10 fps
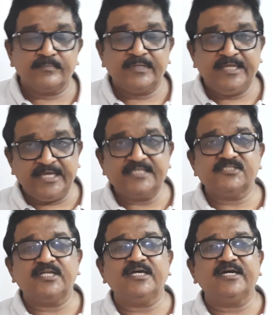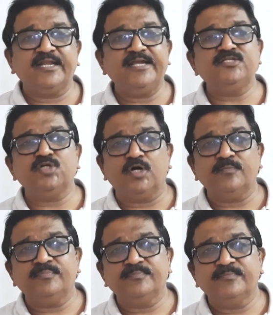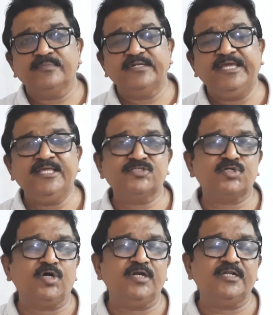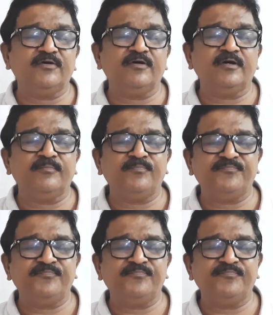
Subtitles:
he has done a great job. He is called the